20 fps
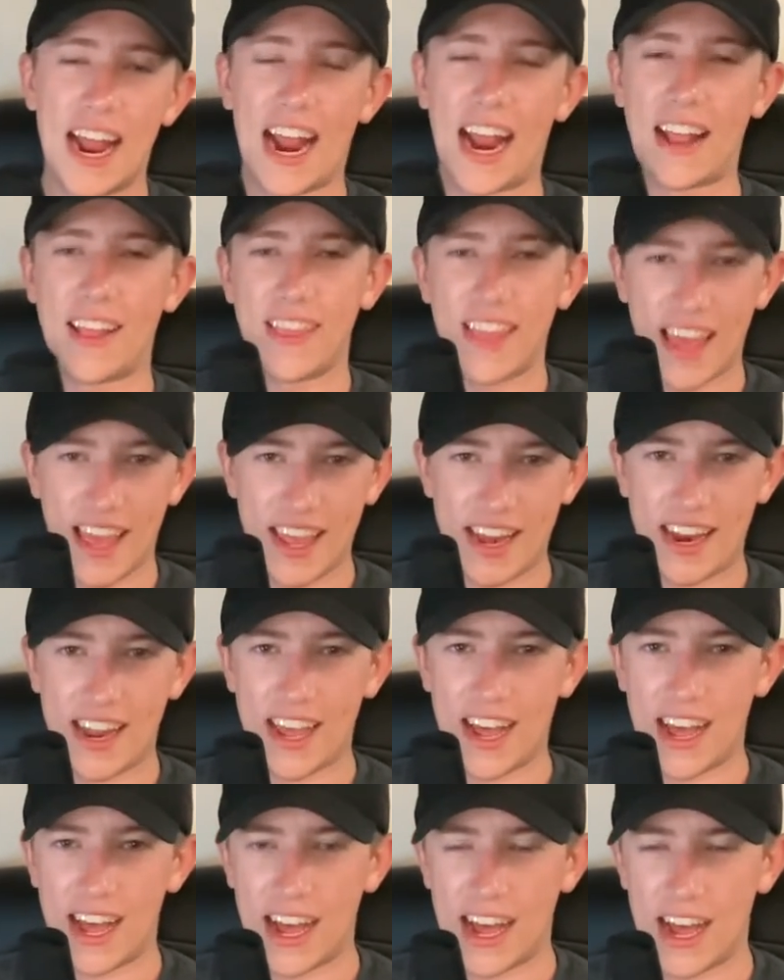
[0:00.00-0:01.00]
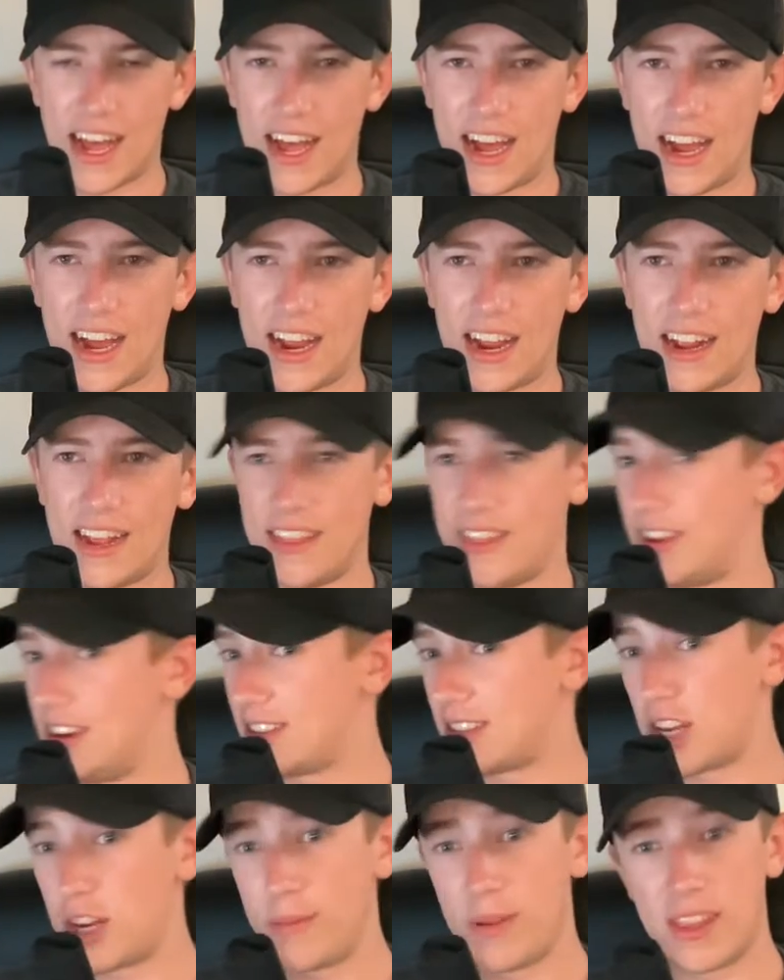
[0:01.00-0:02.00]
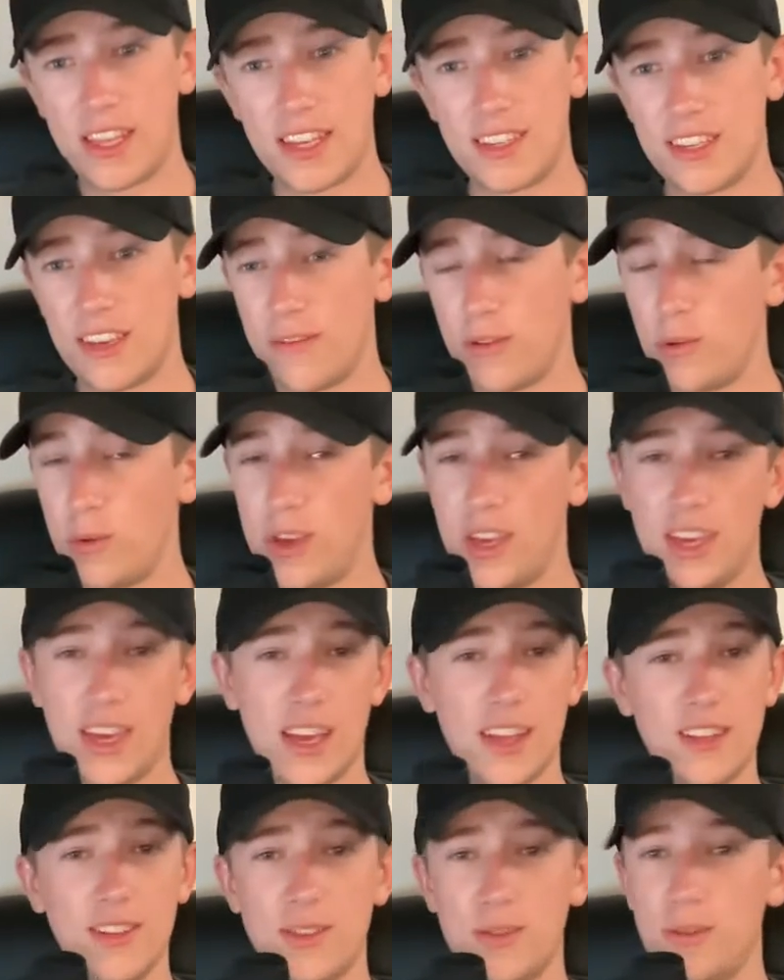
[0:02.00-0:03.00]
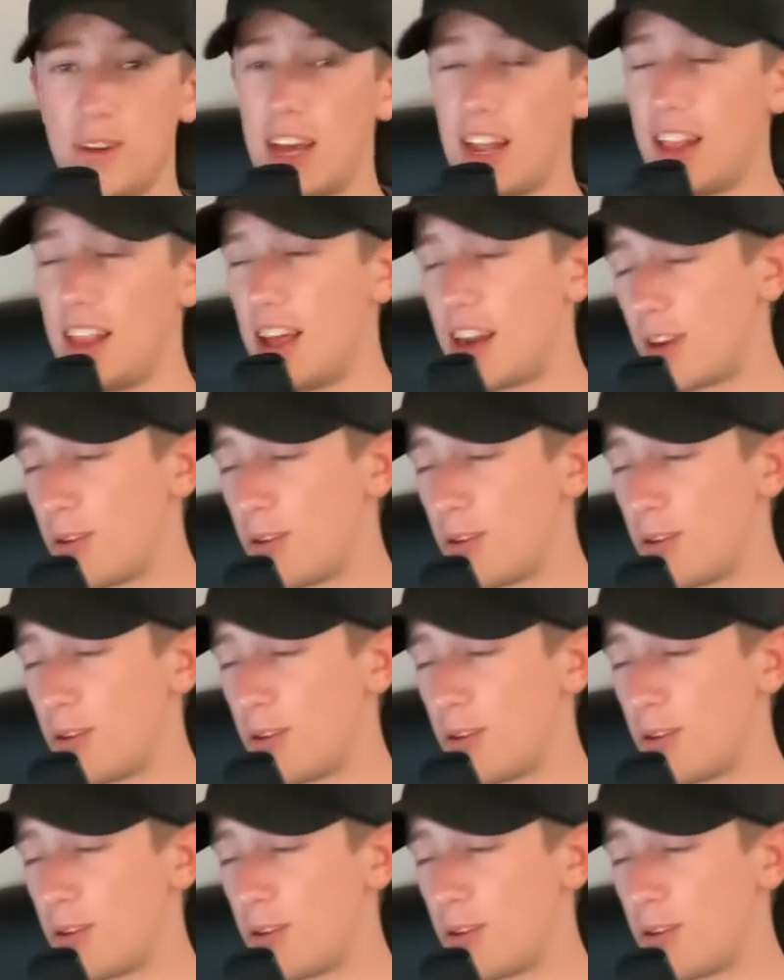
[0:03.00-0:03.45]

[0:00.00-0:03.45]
And then it's going to be Thanksgiving weekend. So we got a lot of